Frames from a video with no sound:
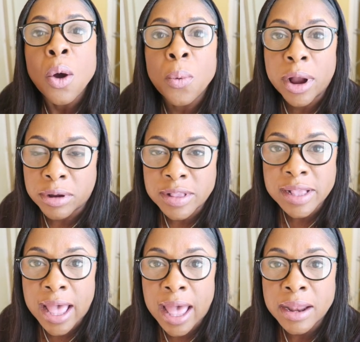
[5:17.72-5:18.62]
where
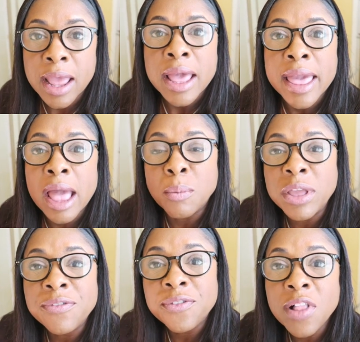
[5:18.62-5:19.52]
it's at. Can
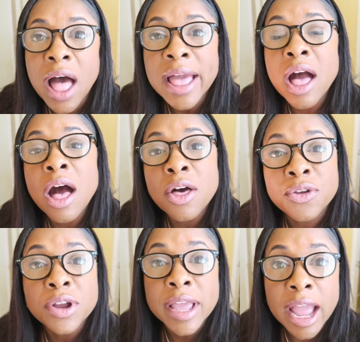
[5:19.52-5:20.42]
we fly
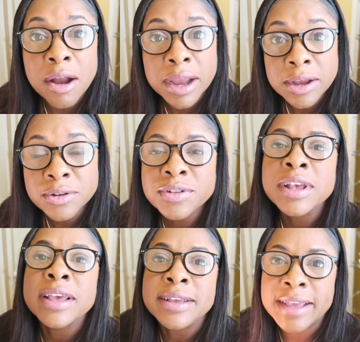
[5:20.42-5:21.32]
other
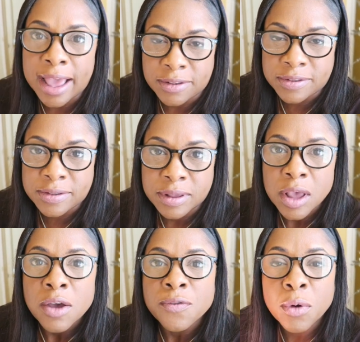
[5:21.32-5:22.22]
carriers? Yes.
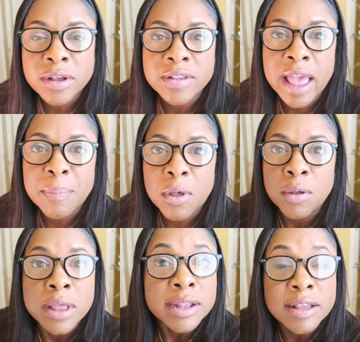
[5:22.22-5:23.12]
For
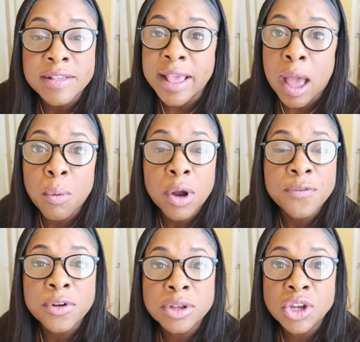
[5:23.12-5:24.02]
example, let's say I
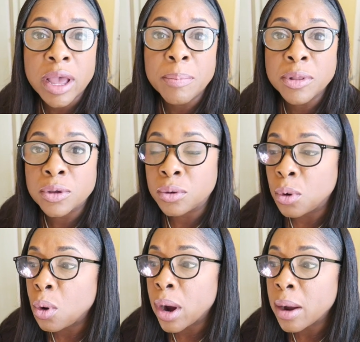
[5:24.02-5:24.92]
work for
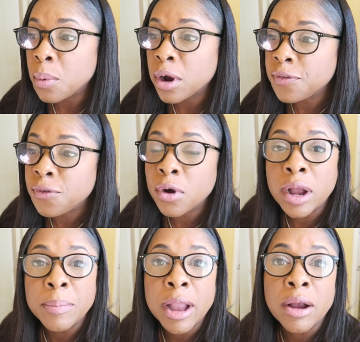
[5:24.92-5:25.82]
JetBlue or I work
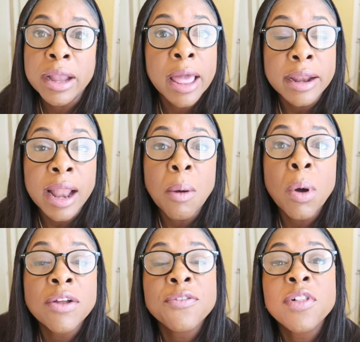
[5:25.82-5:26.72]
for American and I
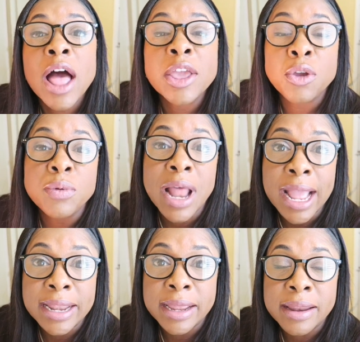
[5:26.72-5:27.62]
want to fly
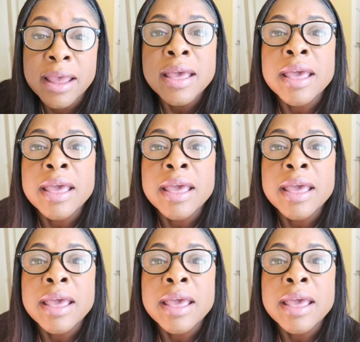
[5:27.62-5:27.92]
United.